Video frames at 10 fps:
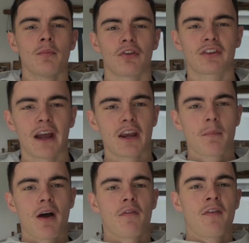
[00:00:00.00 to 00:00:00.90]
much gained
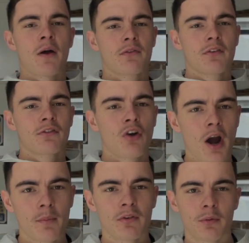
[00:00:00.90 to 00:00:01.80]
about 1,000
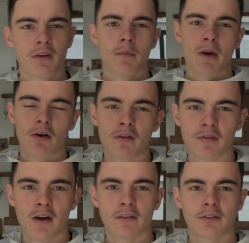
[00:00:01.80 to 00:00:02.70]
subscribers within a matter of
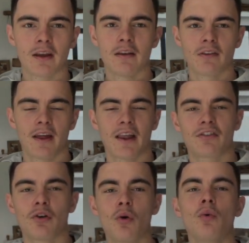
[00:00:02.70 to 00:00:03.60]
5 days, and
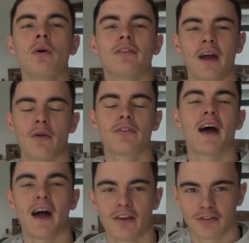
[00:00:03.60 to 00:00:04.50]
that's all down to
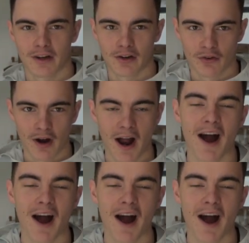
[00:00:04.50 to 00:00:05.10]
hashtag. All right,